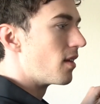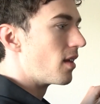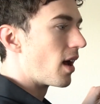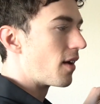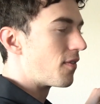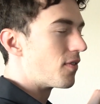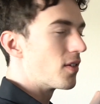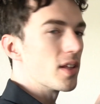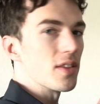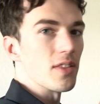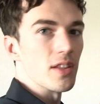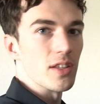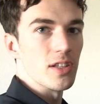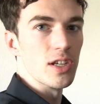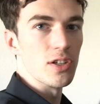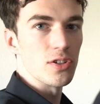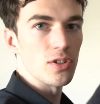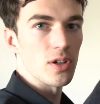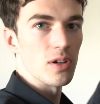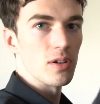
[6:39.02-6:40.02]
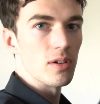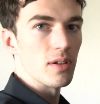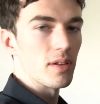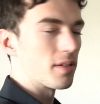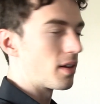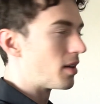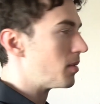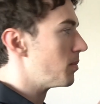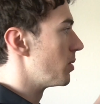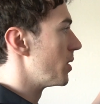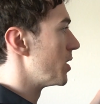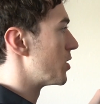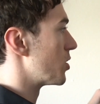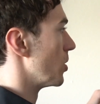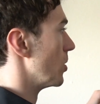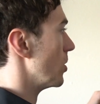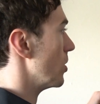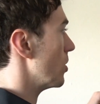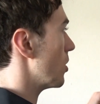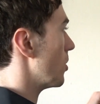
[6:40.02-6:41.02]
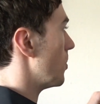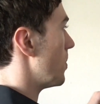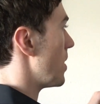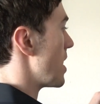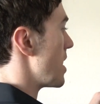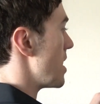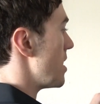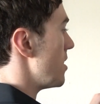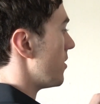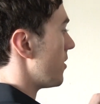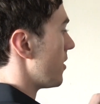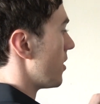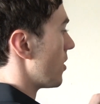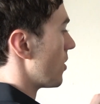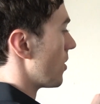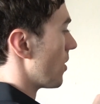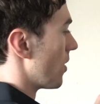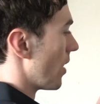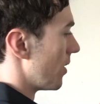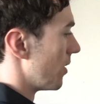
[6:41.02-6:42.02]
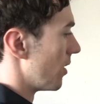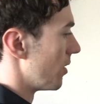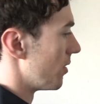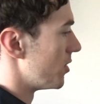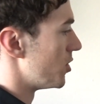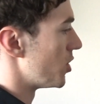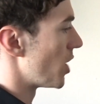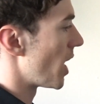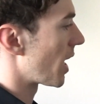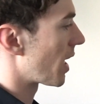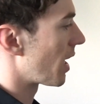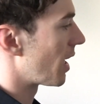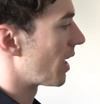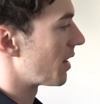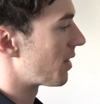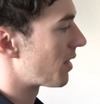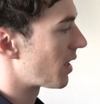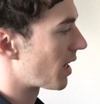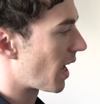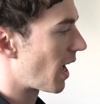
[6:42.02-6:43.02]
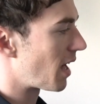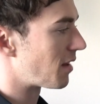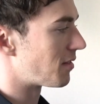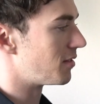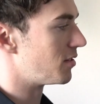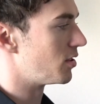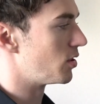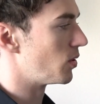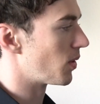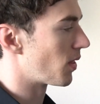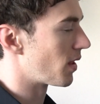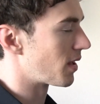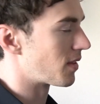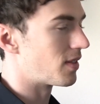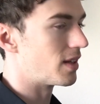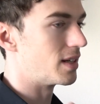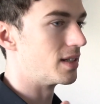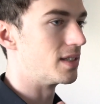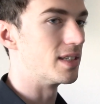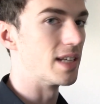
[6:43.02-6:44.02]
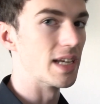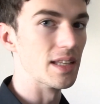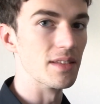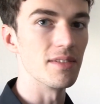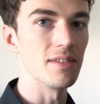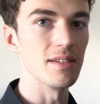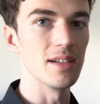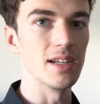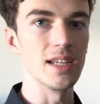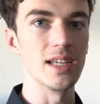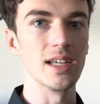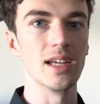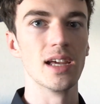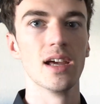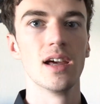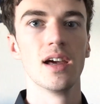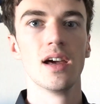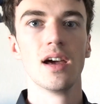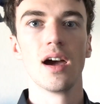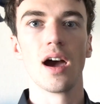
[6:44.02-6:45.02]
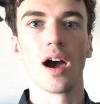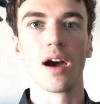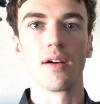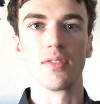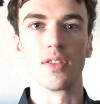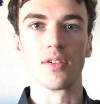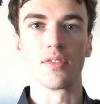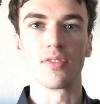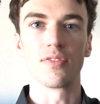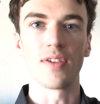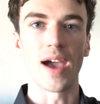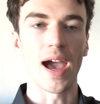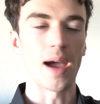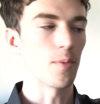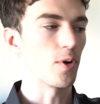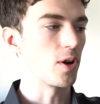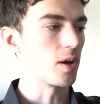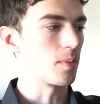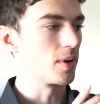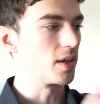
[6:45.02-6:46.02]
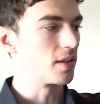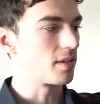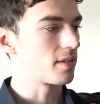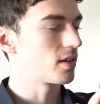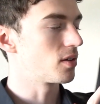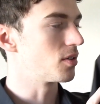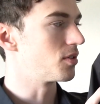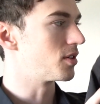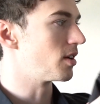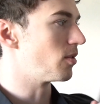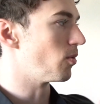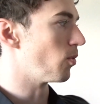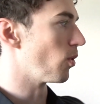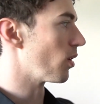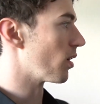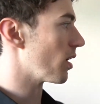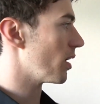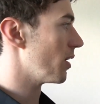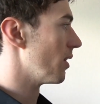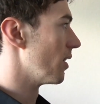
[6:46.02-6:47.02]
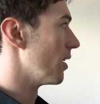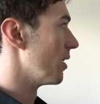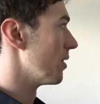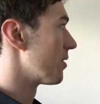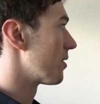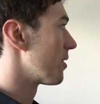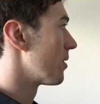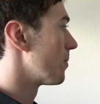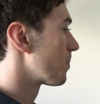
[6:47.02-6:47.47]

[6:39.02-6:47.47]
I feel like the t-shirt sun bleach a little bit easier than this jacket, and I think it has to do with like the density of the fabric, but it still did work on this.